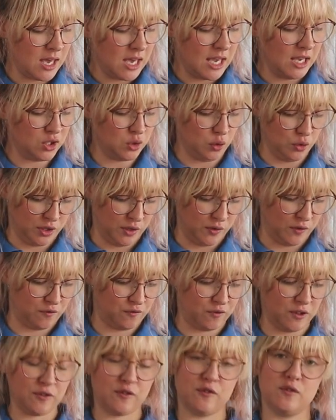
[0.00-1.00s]
is also
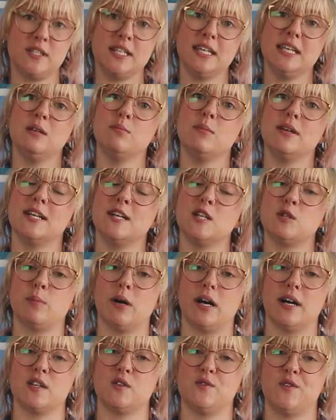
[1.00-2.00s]
15 minutes
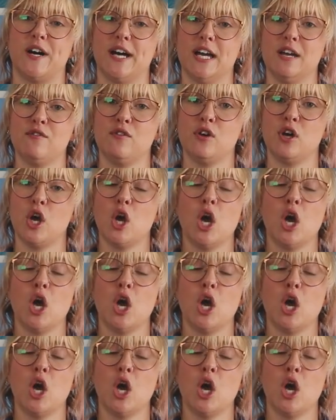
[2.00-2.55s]
past 5,